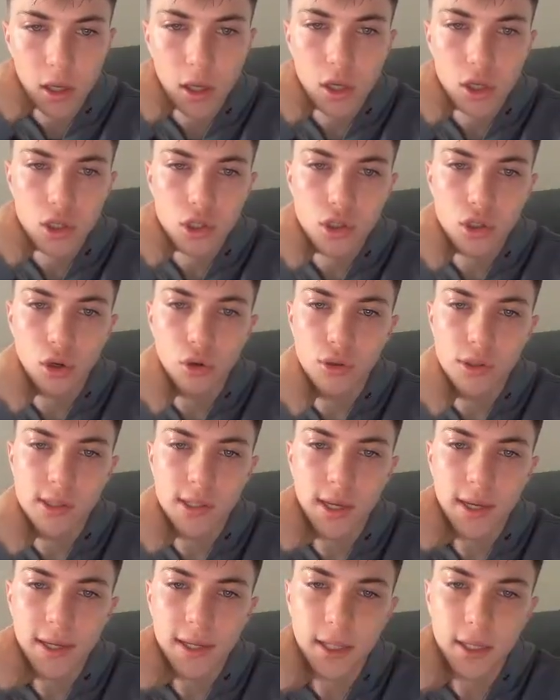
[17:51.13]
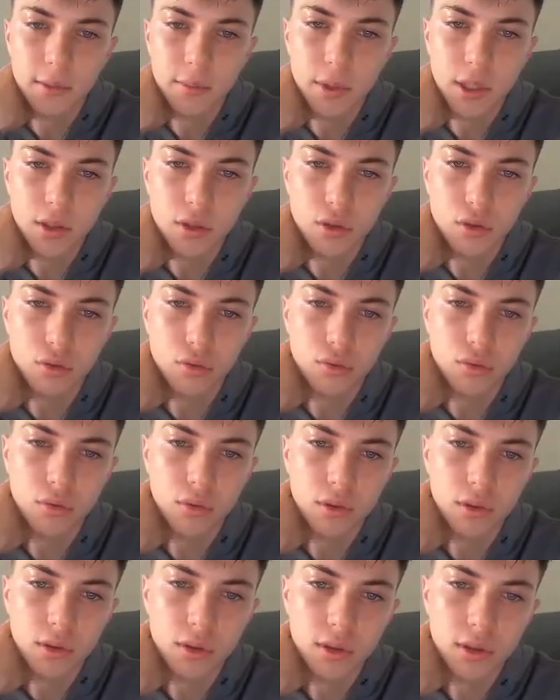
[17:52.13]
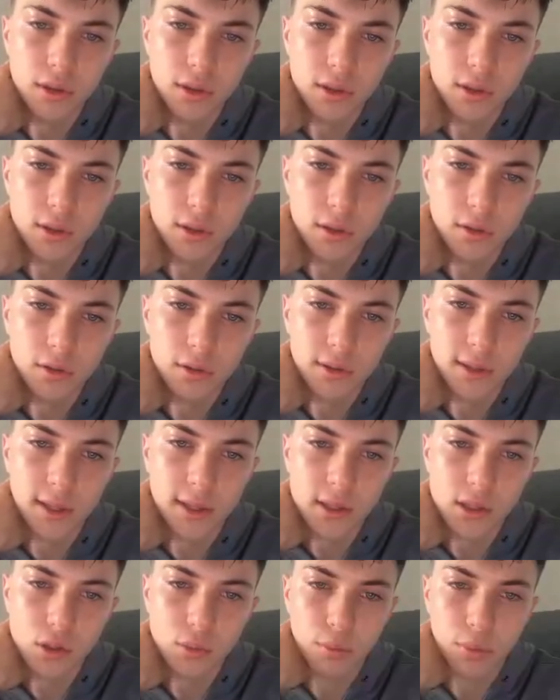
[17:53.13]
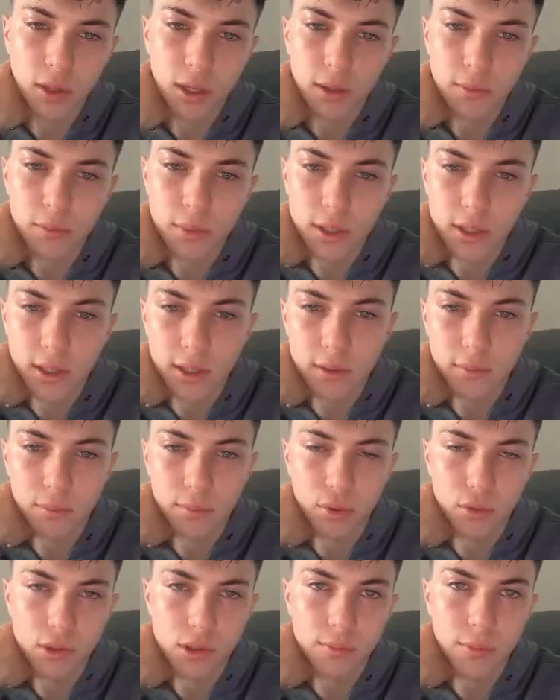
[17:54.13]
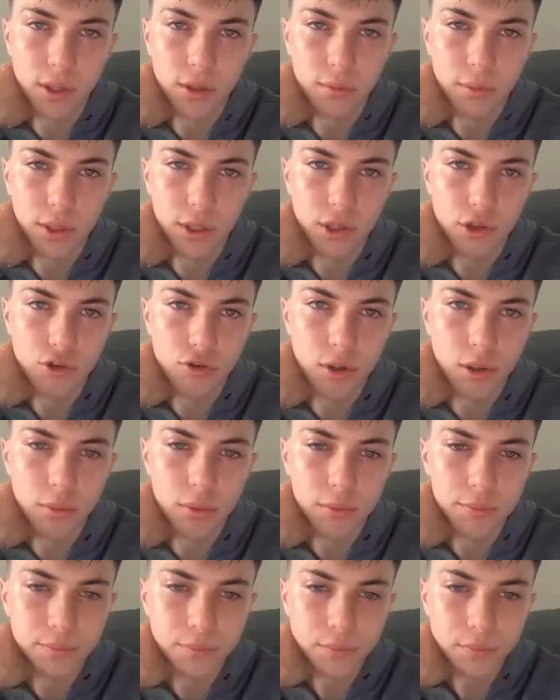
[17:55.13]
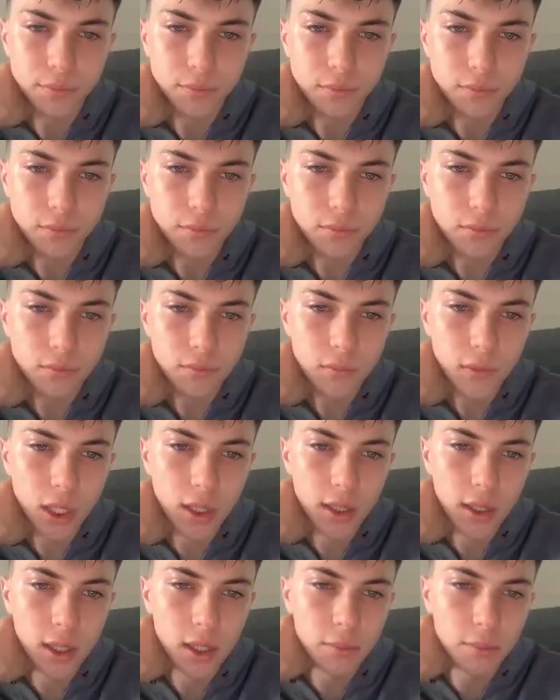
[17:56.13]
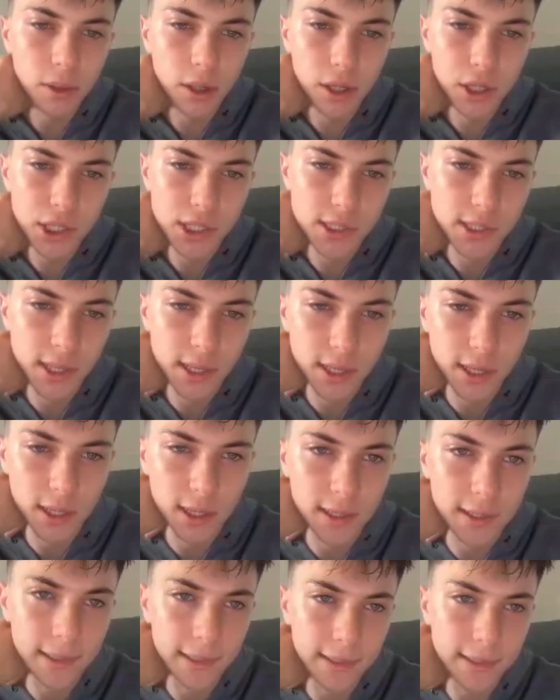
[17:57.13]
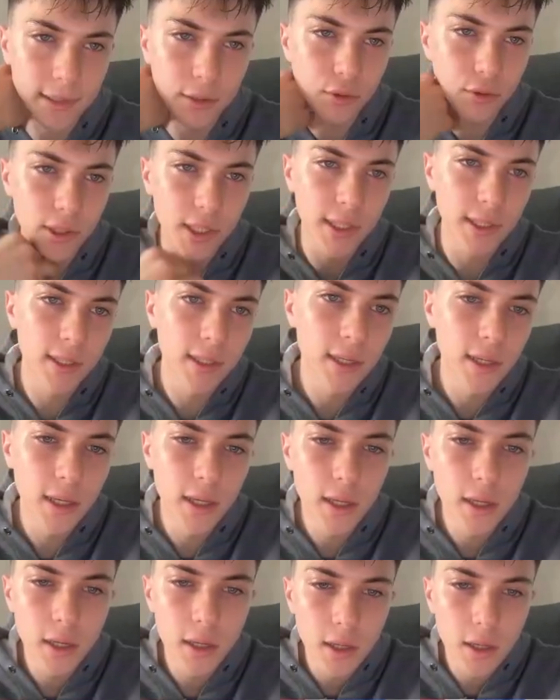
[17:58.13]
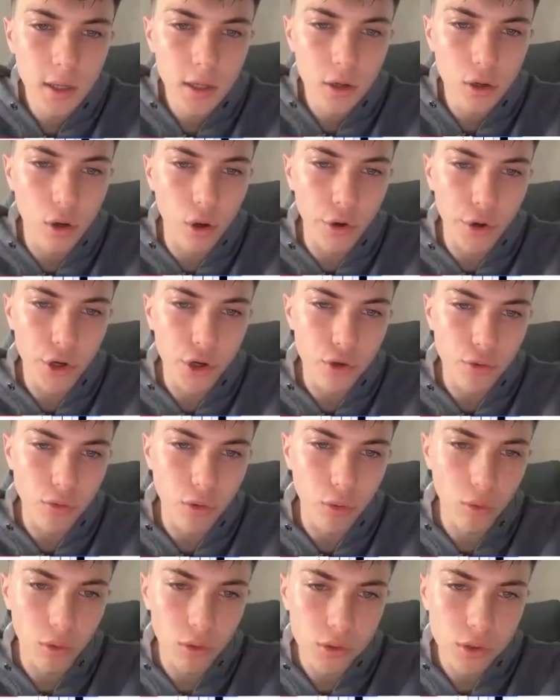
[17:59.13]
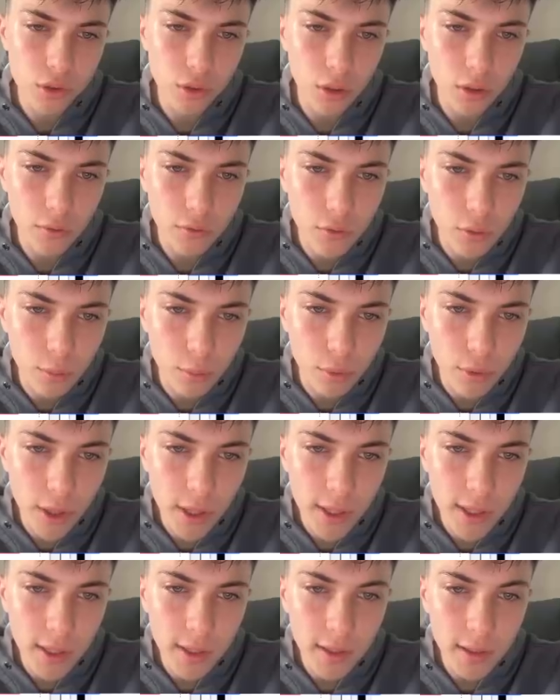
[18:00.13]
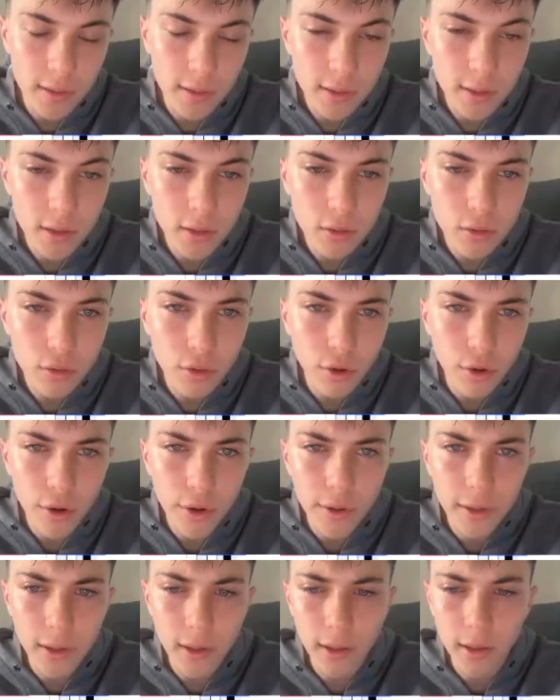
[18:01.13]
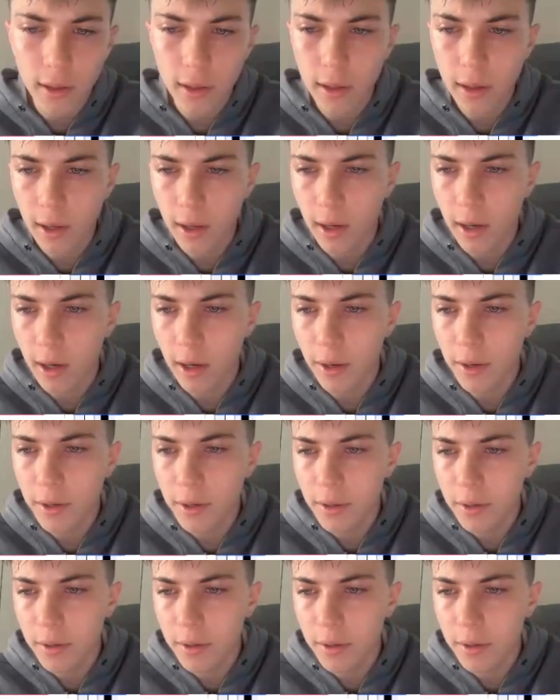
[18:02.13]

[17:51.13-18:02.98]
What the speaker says: So signing me to that supply being a smart money trap and buyers taking clearly control. So after breaking that internal high,